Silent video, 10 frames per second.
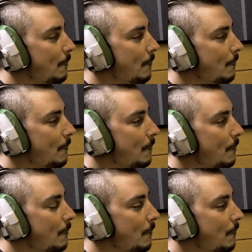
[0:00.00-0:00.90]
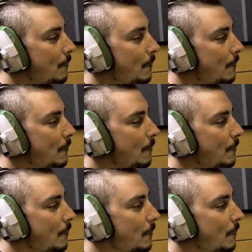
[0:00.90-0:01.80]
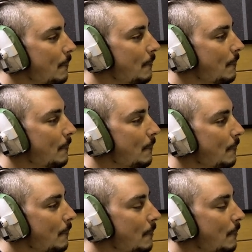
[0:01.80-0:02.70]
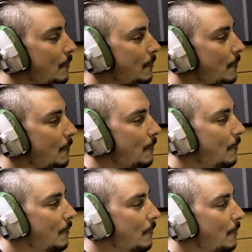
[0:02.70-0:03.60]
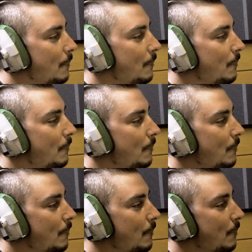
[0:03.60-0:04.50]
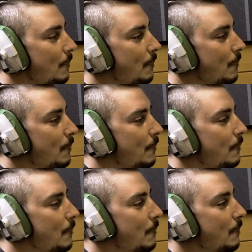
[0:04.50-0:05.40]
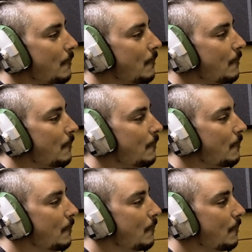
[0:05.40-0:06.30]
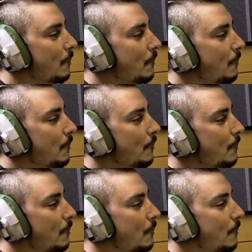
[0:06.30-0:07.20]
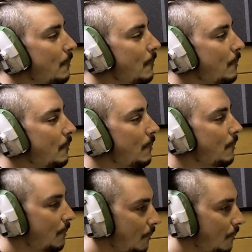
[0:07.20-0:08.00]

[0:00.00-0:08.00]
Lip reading: No words are spoken by the person on screen.